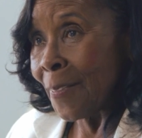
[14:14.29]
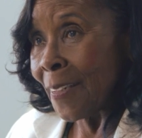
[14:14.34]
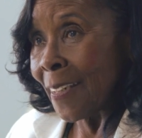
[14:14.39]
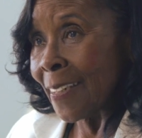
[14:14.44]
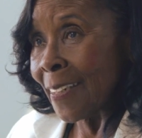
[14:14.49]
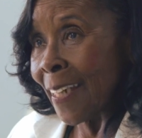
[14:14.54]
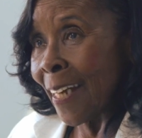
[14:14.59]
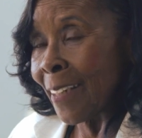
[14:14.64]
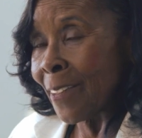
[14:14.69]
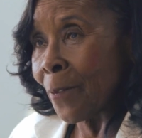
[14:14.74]

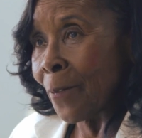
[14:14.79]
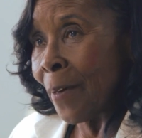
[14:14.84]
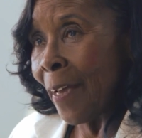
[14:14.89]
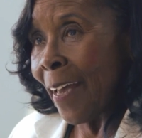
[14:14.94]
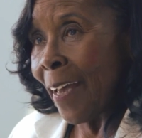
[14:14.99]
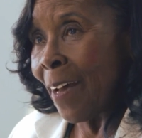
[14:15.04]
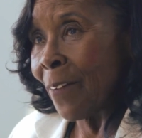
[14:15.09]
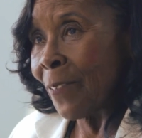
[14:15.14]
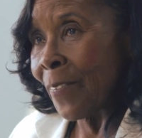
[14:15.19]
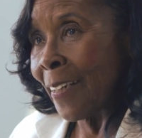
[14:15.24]
Because I don't
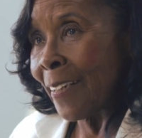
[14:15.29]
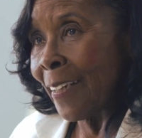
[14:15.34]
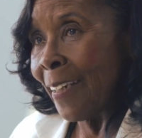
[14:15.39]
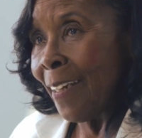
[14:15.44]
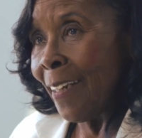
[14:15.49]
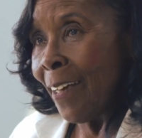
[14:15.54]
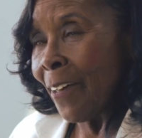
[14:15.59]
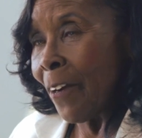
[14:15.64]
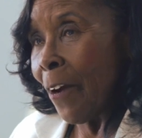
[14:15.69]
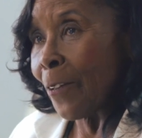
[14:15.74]
have any,
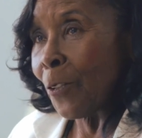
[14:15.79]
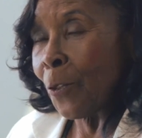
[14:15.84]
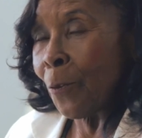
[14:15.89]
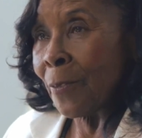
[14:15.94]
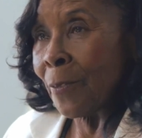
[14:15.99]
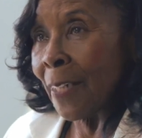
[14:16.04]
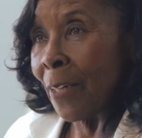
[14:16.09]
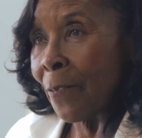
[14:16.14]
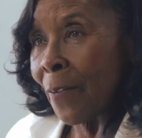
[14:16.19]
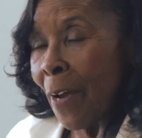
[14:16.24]

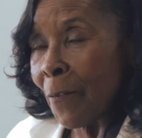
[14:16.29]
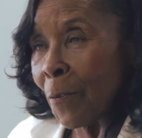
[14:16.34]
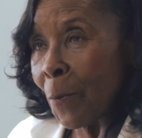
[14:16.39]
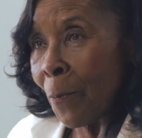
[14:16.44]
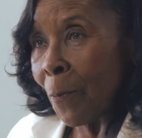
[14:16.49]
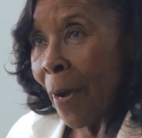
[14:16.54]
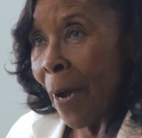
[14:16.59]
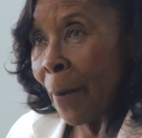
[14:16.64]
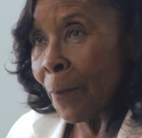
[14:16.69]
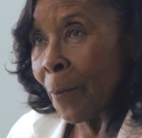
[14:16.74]
cartoons never have a
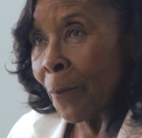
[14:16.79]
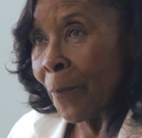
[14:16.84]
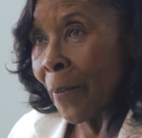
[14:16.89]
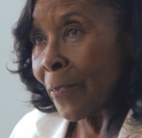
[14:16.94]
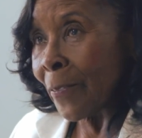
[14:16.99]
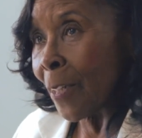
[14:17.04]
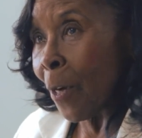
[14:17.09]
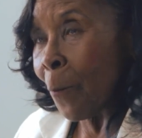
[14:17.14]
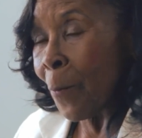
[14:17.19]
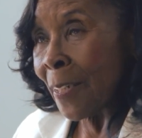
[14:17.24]
problem.
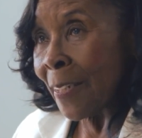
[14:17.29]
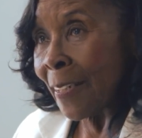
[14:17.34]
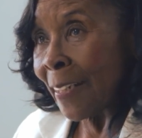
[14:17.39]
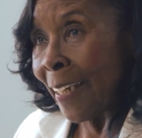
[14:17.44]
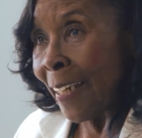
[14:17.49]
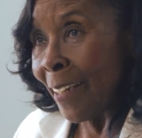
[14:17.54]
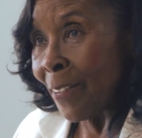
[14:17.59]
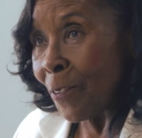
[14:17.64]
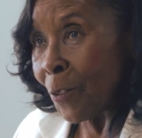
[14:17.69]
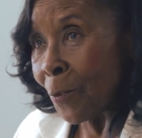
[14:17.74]
There's always an
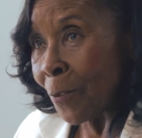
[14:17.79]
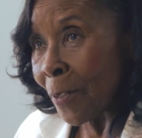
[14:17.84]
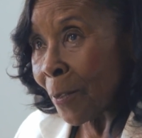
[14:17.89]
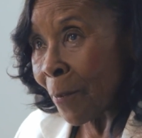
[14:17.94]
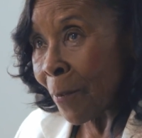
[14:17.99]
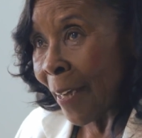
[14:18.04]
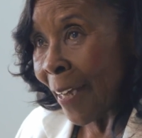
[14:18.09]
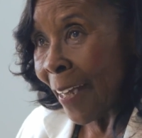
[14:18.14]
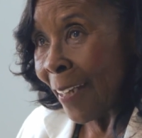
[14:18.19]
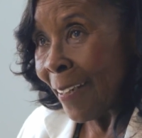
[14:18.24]
end to it,
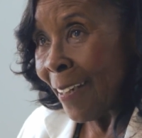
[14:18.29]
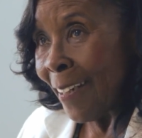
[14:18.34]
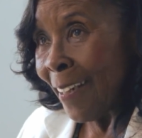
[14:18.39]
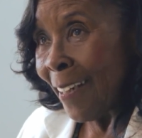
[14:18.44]
right?